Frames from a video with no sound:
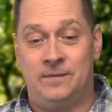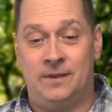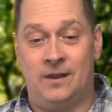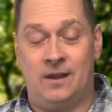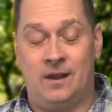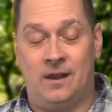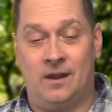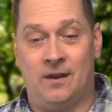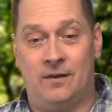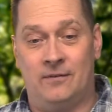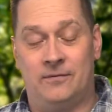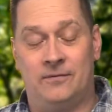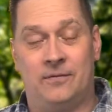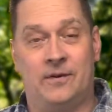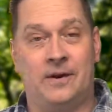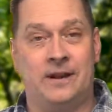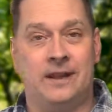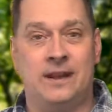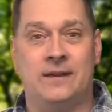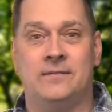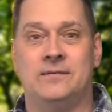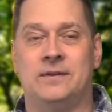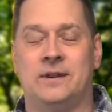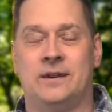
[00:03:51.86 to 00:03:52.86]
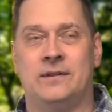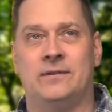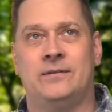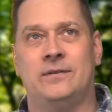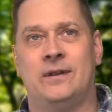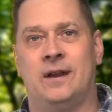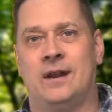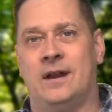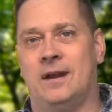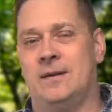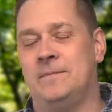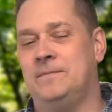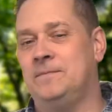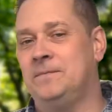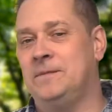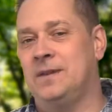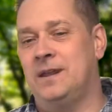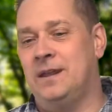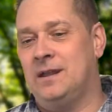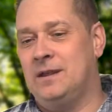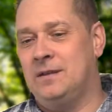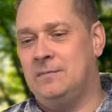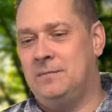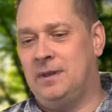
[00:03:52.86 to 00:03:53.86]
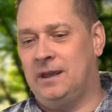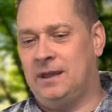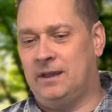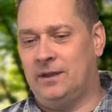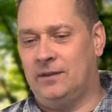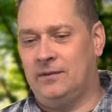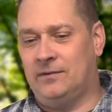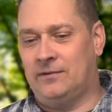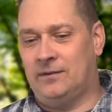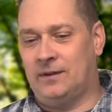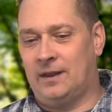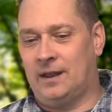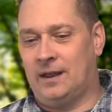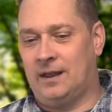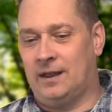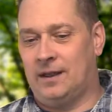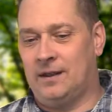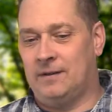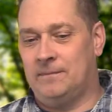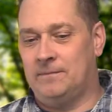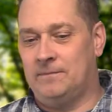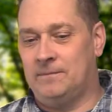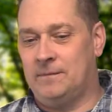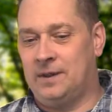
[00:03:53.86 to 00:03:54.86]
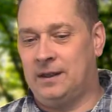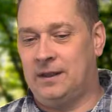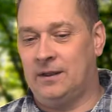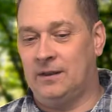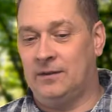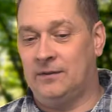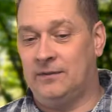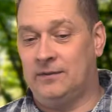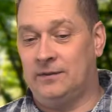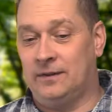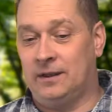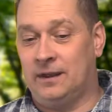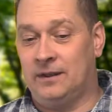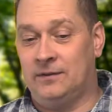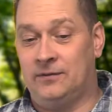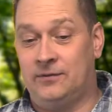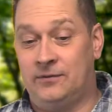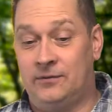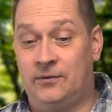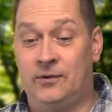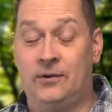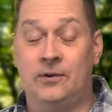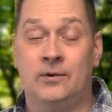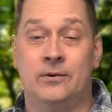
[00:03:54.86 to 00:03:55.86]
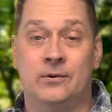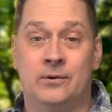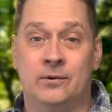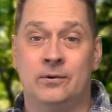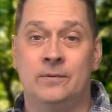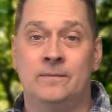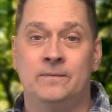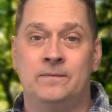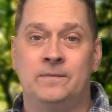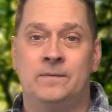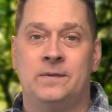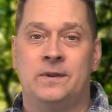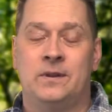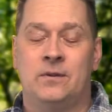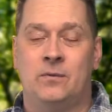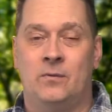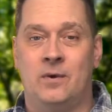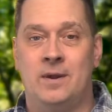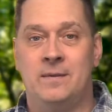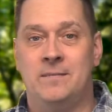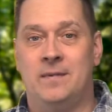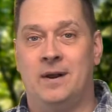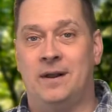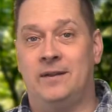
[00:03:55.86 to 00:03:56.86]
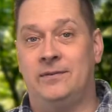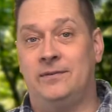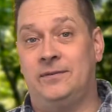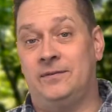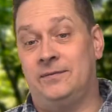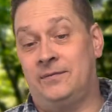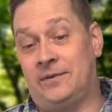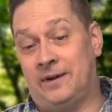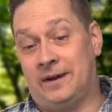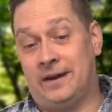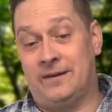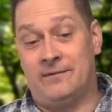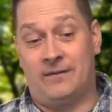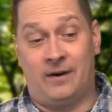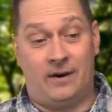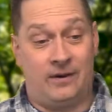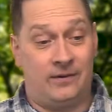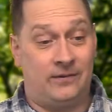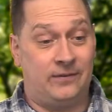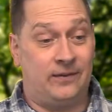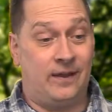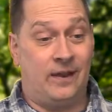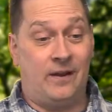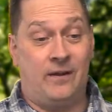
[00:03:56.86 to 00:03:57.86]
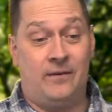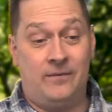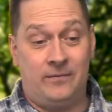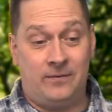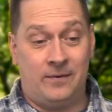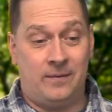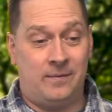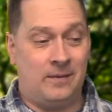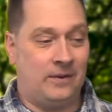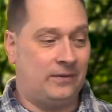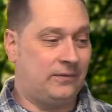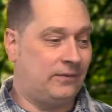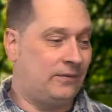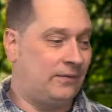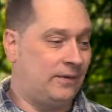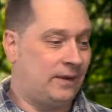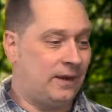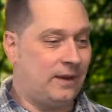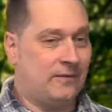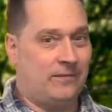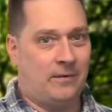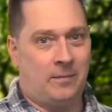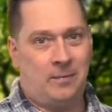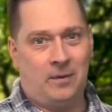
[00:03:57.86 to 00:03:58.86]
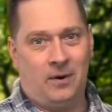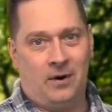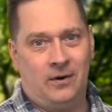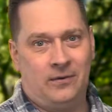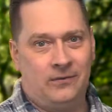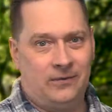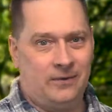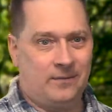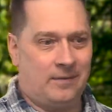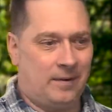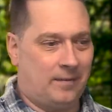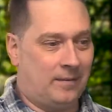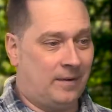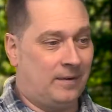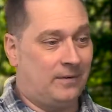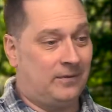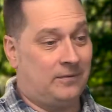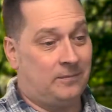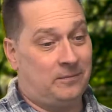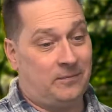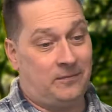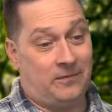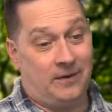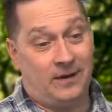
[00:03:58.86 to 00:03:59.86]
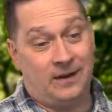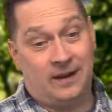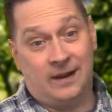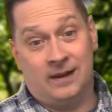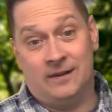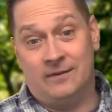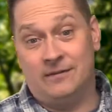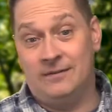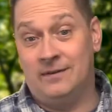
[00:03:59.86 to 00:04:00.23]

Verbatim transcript: of forgiveness, uh, because uh, because it's true, we must forgive ourselves, we must forgive a person, we must forgive.